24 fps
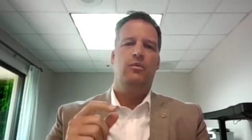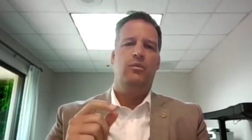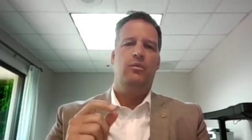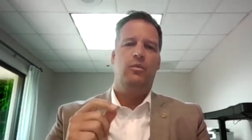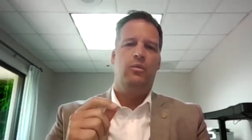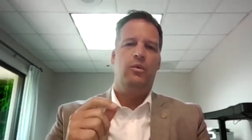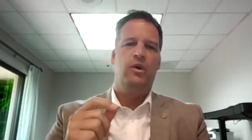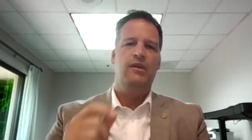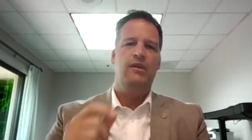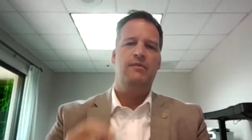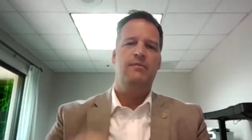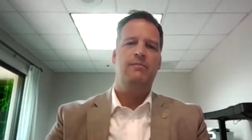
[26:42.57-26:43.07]

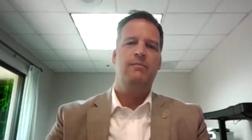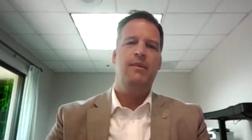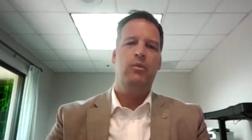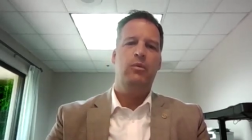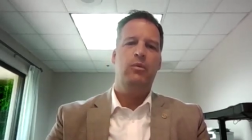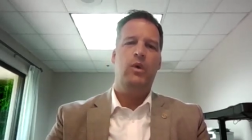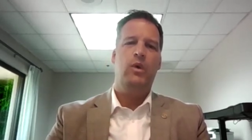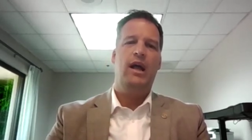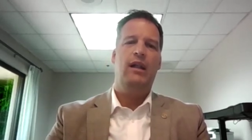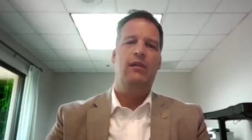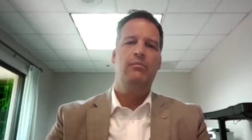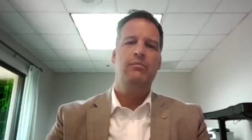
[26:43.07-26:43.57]
what
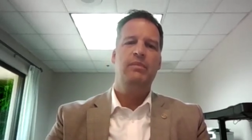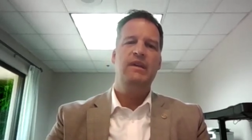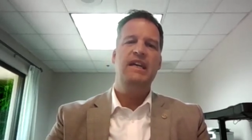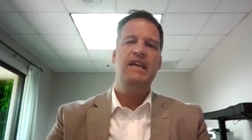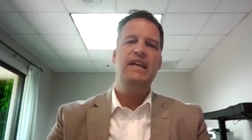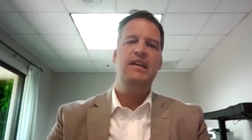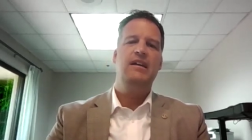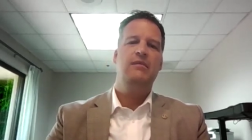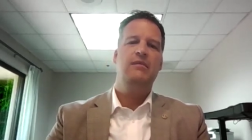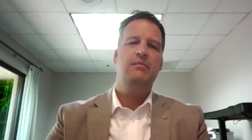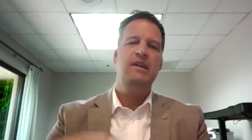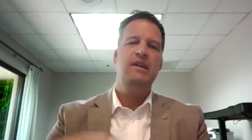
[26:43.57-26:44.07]

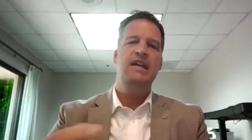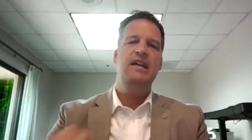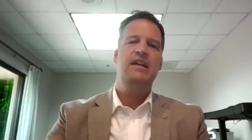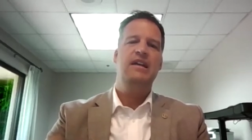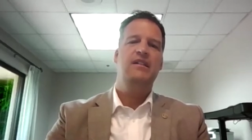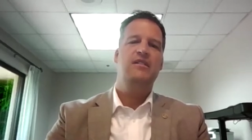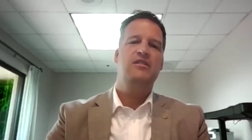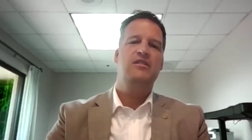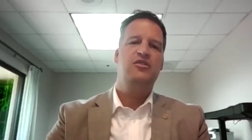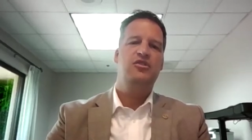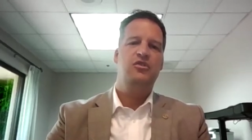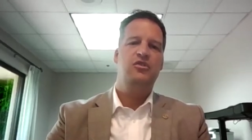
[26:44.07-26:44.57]
well-being
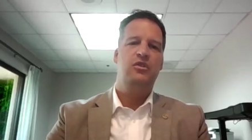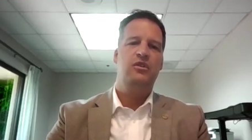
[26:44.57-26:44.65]
means